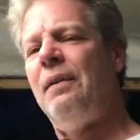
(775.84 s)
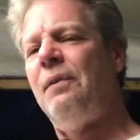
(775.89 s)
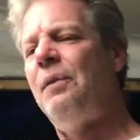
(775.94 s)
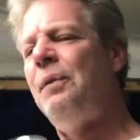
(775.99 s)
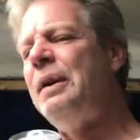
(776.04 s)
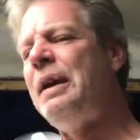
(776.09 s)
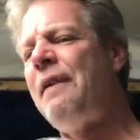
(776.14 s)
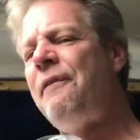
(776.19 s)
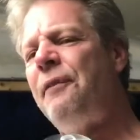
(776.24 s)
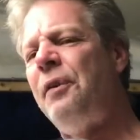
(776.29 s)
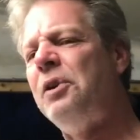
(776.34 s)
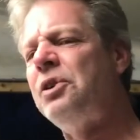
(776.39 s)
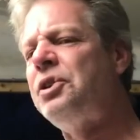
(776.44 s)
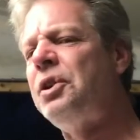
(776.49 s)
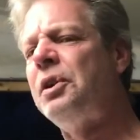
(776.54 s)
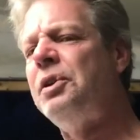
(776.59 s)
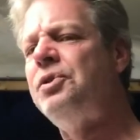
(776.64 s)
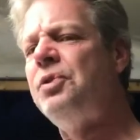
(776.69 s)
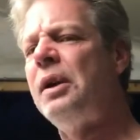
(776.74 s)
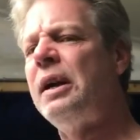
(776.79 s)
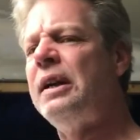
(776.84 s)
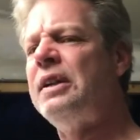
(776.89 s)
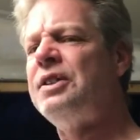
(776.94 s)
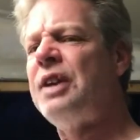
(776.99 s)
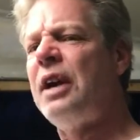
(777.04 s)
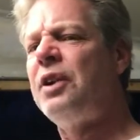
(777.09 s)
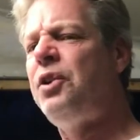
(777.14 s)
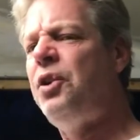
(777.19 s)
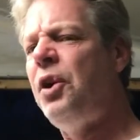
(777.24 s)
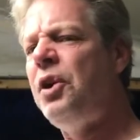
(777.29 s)
when I first took a drink of this,
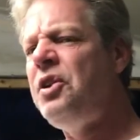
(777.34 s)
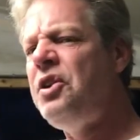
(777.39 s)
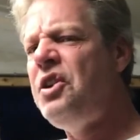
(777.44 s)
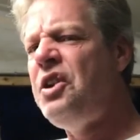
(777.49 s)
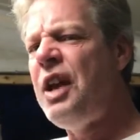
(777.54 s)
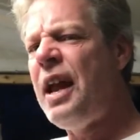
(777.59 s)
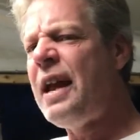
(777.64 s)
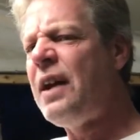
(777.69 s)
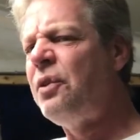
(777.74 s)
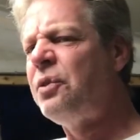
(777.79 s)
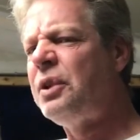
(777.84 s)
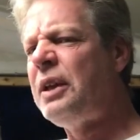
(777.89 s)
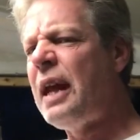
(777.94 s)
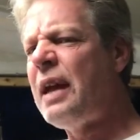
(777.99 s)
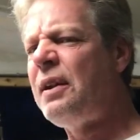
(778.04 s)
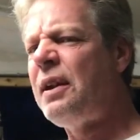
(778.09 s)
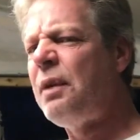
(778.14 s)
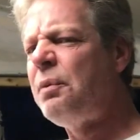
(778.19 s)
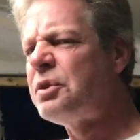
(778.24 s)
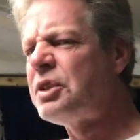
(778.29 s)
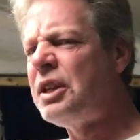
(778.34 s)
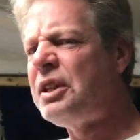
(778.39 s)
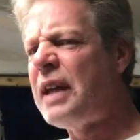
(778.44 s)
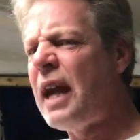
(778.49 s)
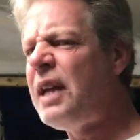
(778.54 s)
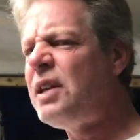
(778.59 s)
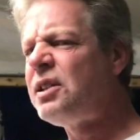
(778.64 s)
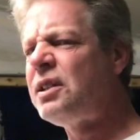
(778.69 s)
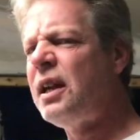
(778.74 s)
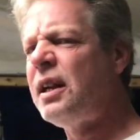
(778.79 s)
I couldn't nail down. There was a
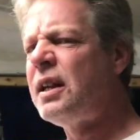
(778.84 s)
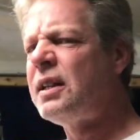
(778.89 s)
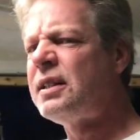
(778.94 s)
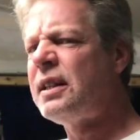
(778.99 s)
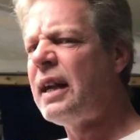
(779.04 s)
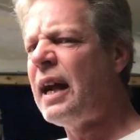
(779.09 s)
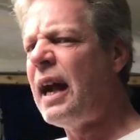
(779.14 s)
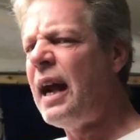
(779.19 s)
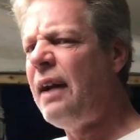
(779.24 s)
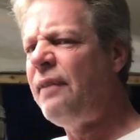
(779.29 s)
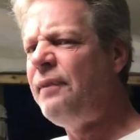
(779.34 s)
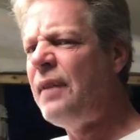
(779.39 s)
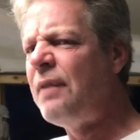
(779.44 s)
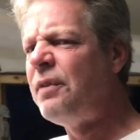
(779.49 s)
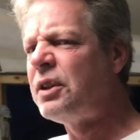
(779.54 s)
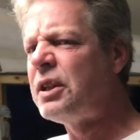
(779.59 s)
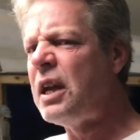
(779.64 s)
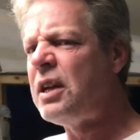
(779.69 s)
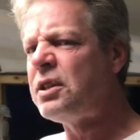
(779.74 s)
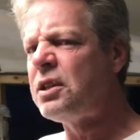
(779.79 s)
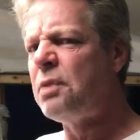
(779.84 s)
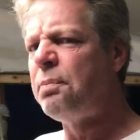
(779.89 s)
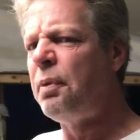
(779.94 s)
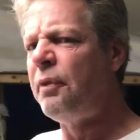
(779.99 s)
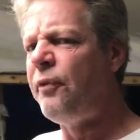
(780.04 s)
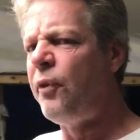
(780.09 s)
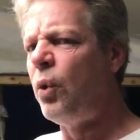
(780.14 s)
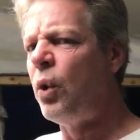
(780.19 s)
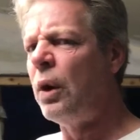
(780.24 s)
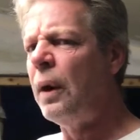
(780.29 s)
taste of this that I have never tasted
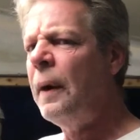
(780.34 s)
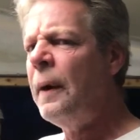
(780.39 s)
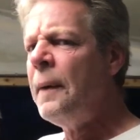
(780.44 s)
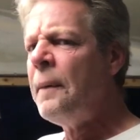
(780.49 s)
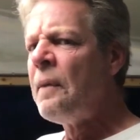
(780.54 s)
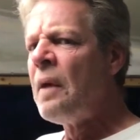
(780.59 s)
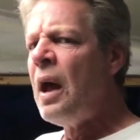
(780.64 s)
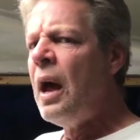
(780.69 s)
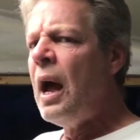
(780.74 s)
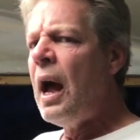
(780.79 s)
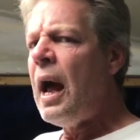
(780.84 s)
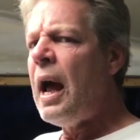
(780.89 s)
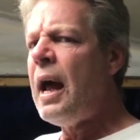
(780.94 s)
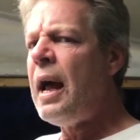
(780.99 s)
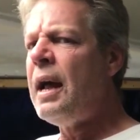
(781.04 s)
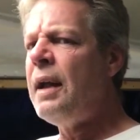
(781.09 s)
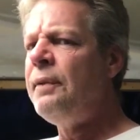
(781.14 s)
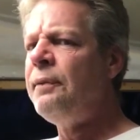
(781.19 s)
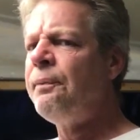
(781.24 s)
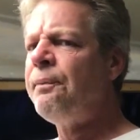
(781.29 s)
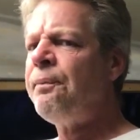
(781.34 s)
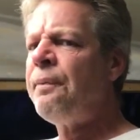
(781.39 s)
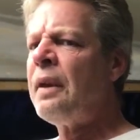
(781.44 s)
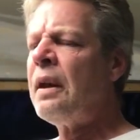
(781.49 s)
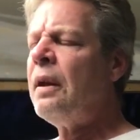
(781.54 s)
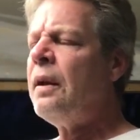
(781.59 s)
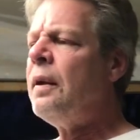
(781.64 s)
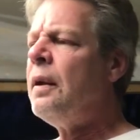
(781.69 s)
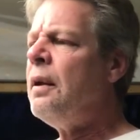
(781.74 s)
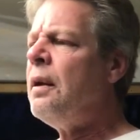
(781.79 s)
before. And
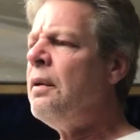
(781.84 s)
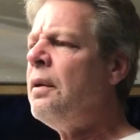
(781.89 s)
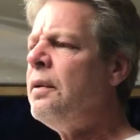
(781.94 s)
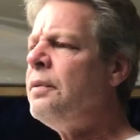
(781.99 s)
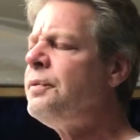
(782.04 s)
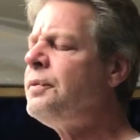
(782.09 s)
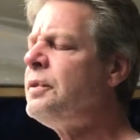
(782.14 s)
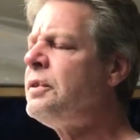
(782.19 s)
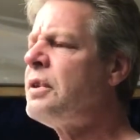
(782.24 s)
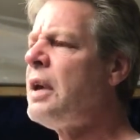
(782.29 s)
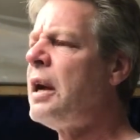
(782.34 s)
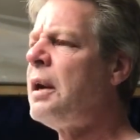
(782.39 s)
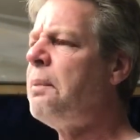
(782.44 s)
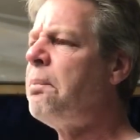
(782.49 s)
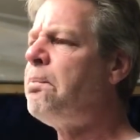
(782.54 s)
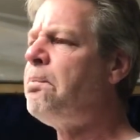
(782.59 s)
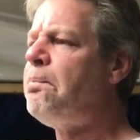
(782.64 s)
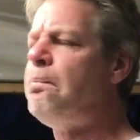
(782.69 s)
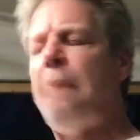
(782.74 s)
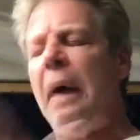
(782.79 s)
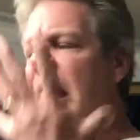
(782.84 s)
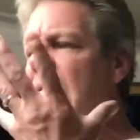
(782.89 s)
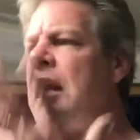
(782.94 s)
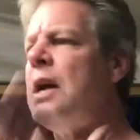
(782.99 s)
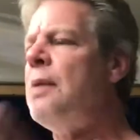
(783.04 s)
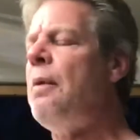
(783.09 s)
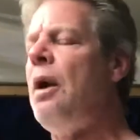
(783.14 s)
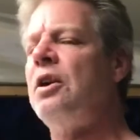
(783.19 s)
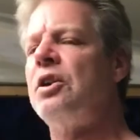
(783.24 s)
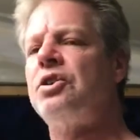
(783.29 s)
it's like,
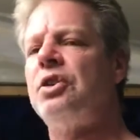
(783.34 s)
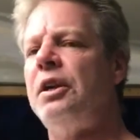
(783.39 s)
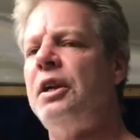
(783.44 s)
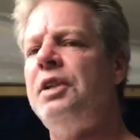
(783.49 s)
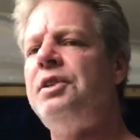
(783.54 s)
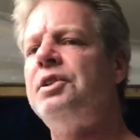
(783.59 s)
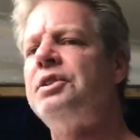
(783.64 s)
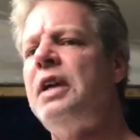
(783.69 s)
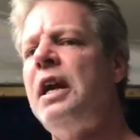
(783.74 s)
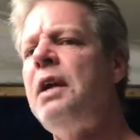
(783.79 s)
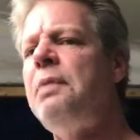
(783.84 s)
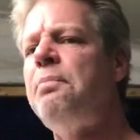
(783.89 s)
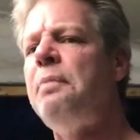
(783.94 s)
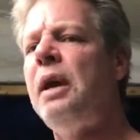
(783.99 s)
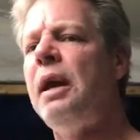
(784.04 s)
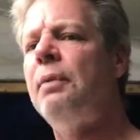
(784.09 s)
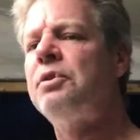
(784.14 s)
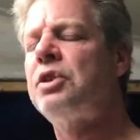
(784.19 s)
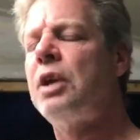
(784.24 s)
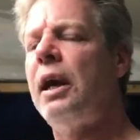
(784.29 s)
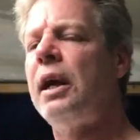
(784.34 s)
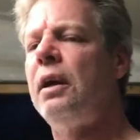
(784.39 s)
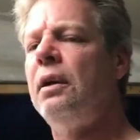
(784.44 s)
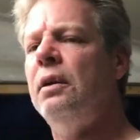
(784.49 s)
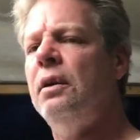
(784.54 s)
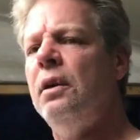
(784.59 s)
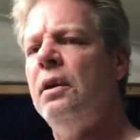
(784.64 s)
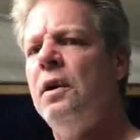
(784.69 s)
bam, all of a sudden it just hit me. It was like,